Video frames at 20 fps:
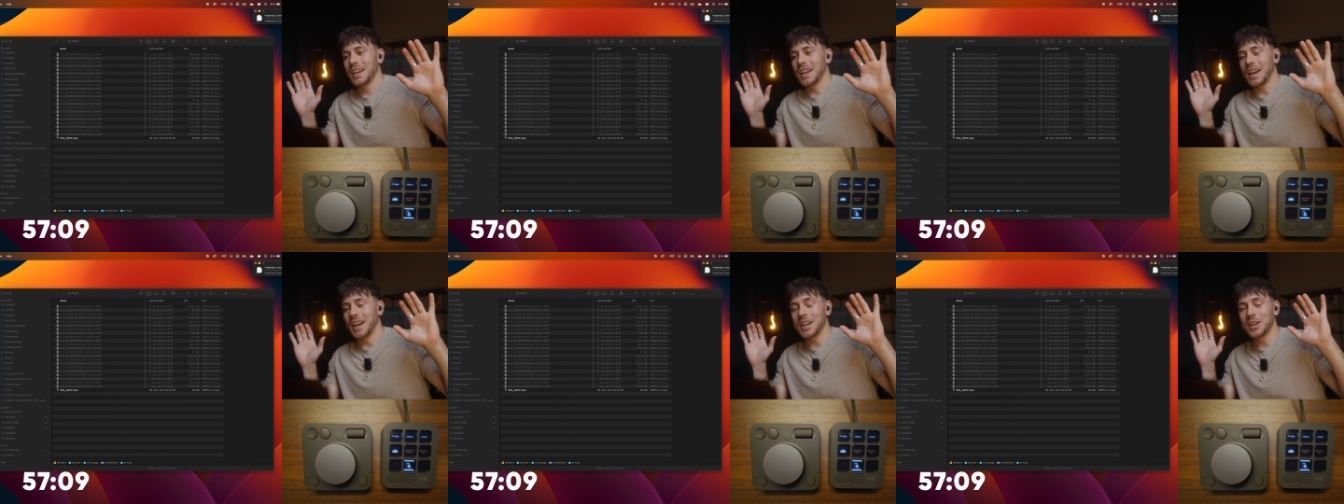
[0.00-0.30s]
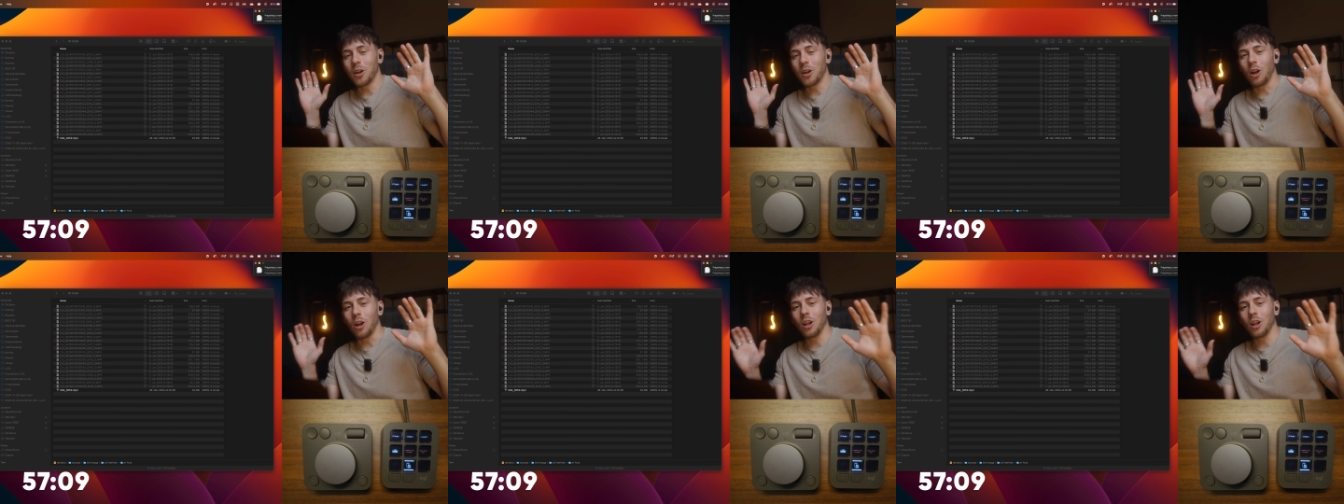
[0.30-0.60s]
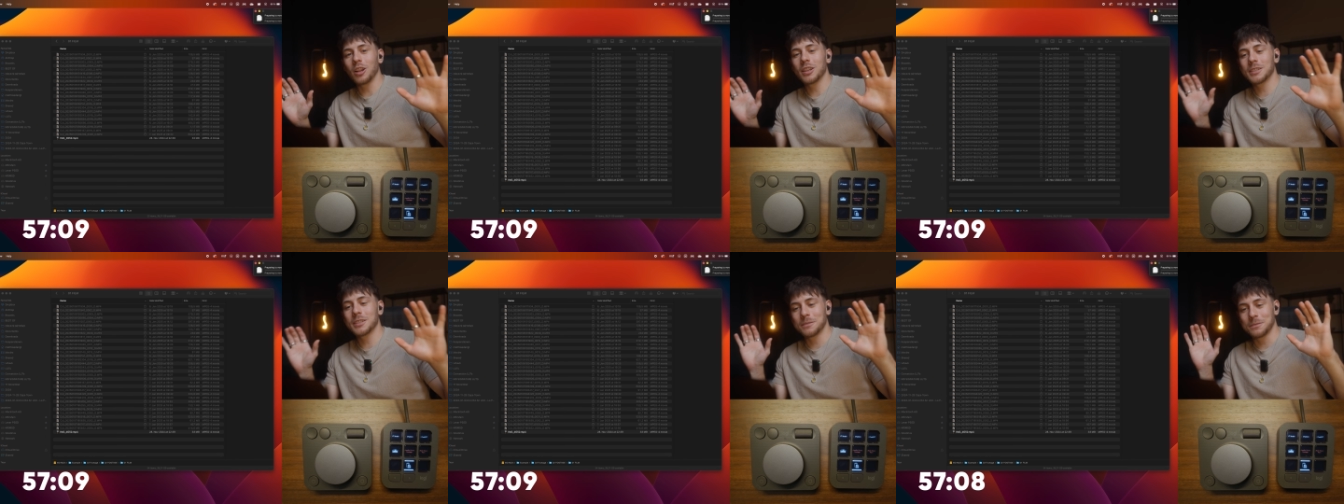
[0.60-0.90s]
And
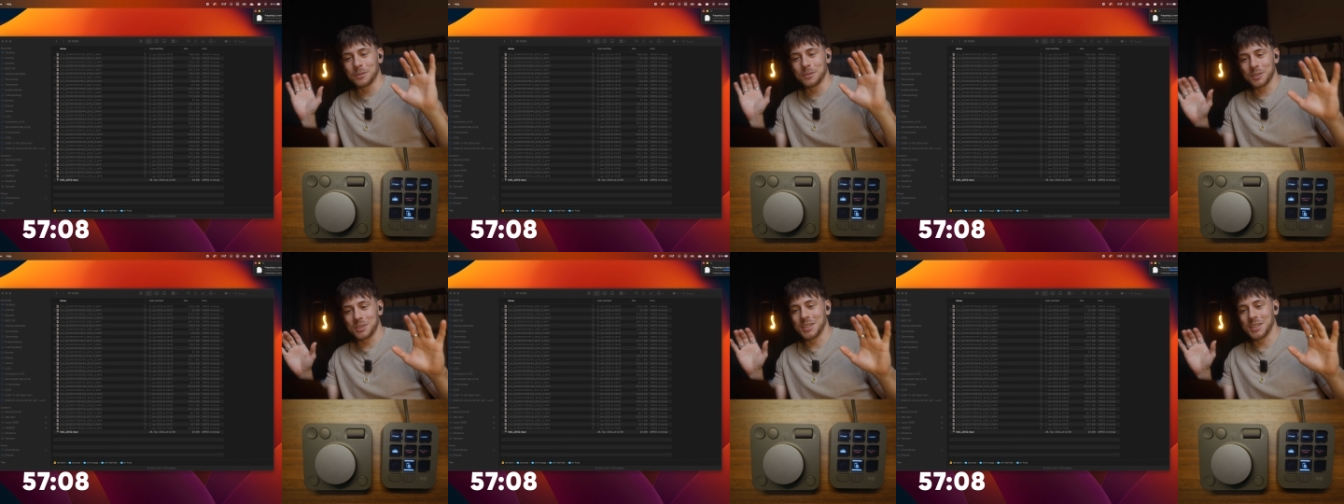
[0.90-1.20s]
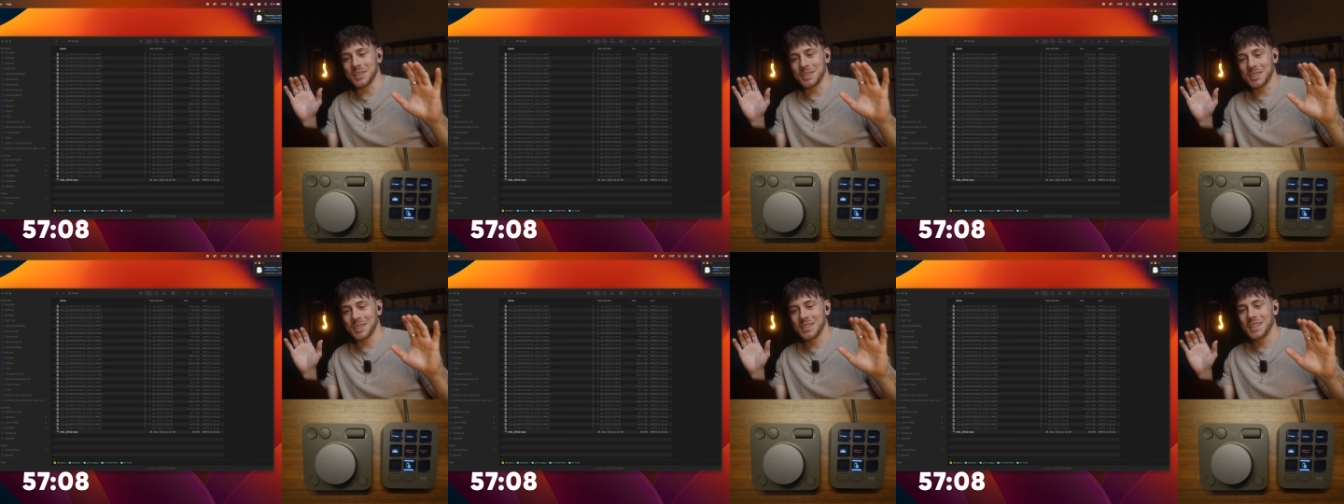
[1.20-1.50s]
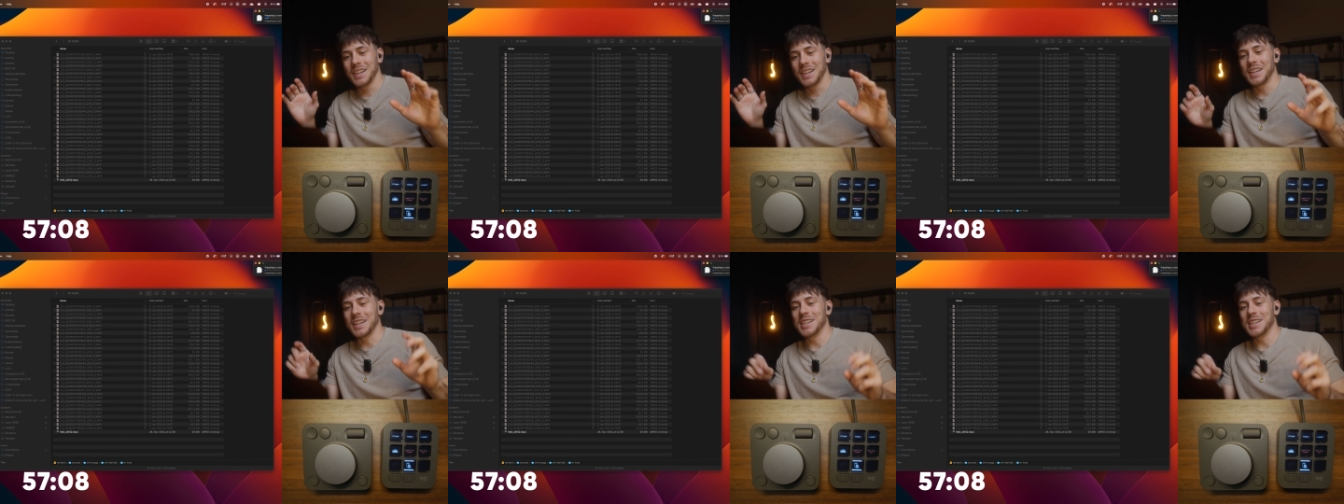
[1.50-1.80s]
all the footage
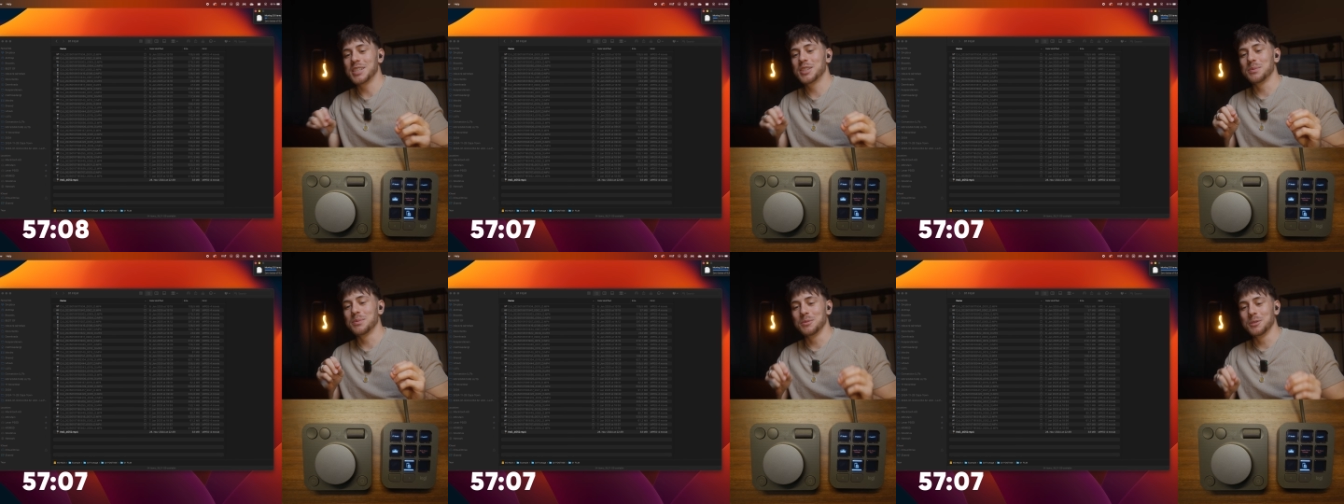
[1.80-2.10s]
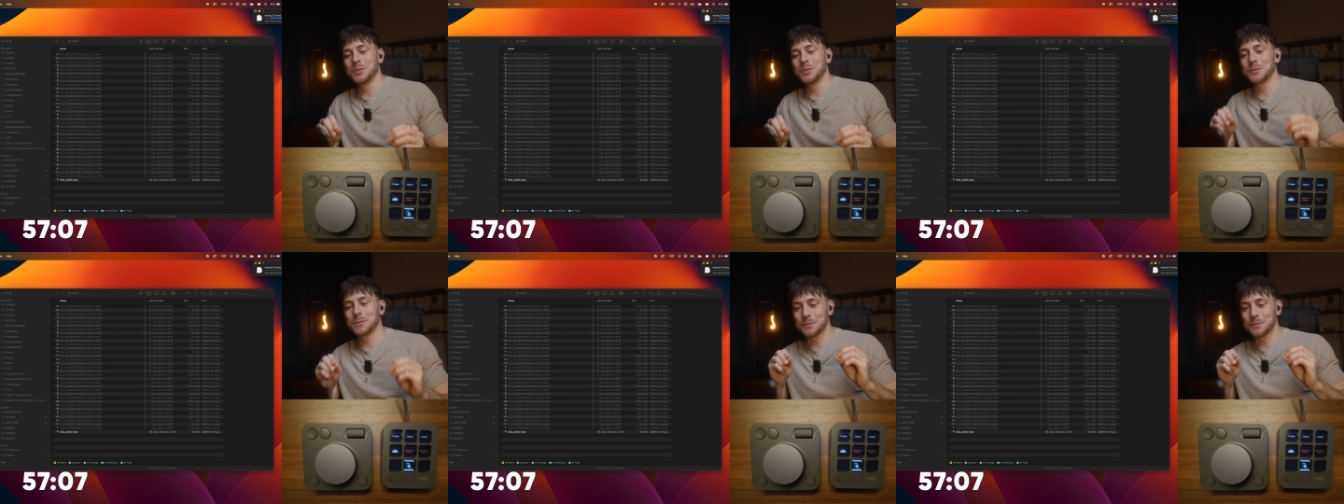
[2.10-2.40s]
is moved